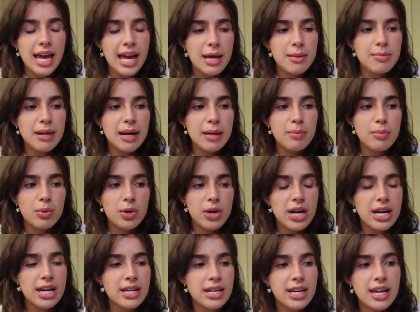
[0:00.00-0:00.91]
and my
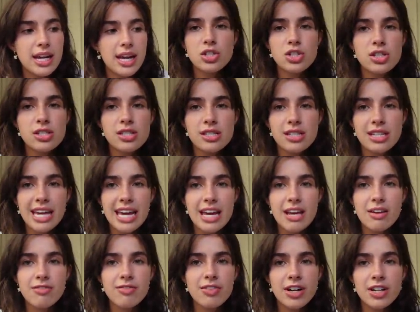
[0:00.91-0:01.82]
brain just
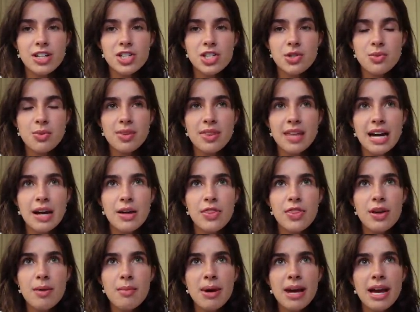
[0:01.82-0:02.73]
can't function without
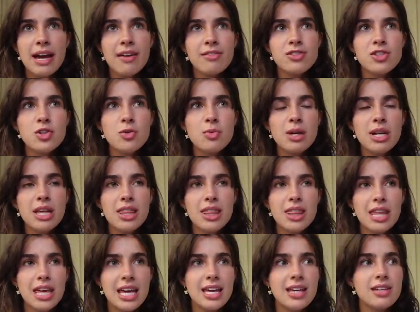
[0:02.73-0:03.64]
them. I have too many
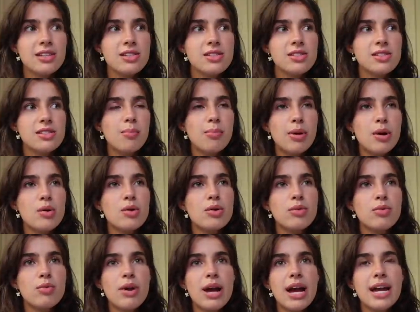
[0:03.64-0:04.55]
things,
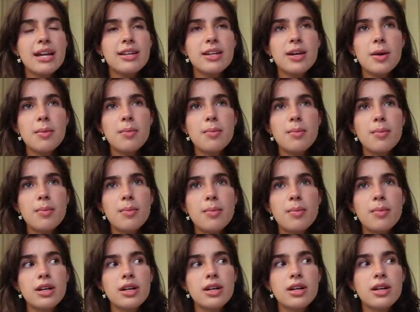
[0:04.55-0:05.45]
both random
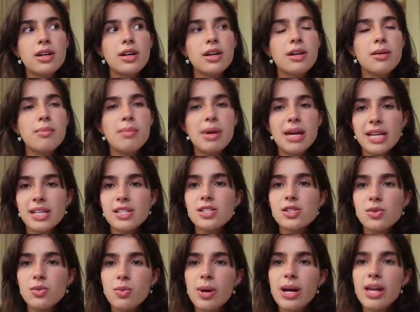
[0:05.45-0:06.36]

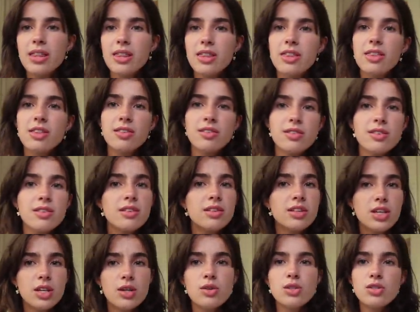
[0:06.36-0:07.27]
mixed with
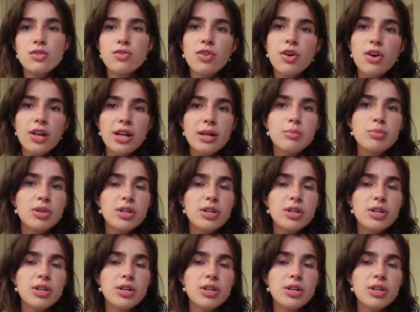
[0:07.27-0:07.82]
useful and